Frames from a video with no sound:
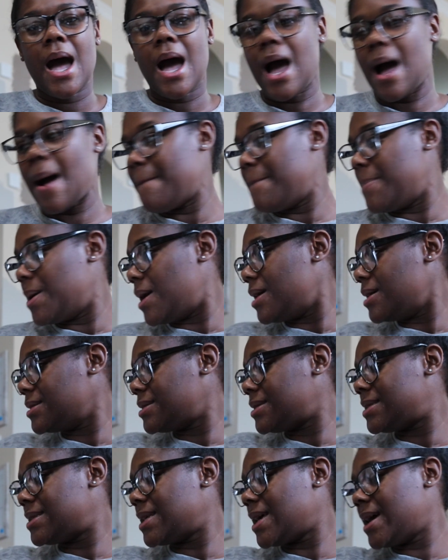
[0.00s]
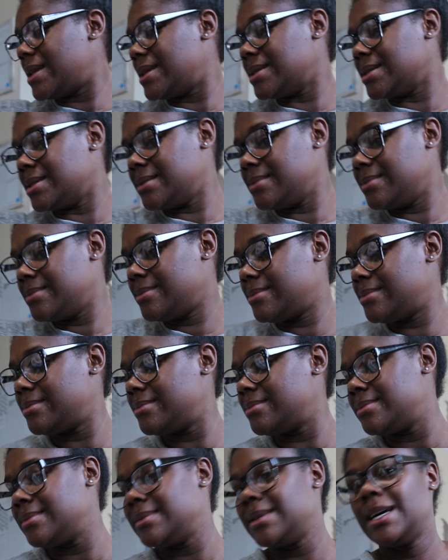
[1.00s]
I bought Santa
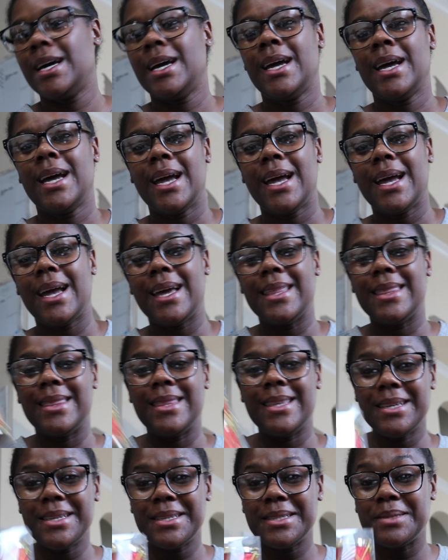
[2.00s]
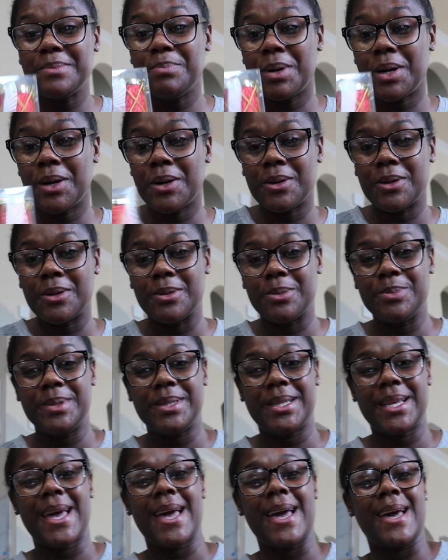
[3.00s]
and these
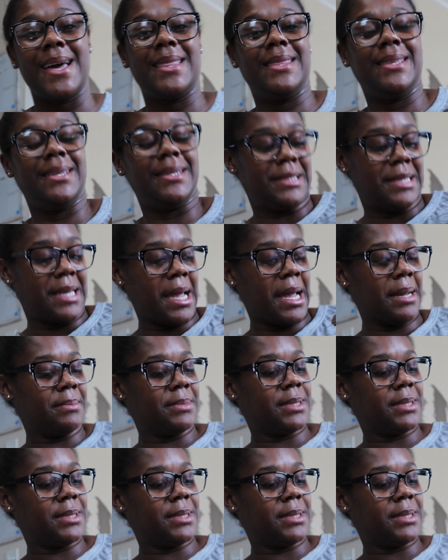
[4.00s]
bulbs at the same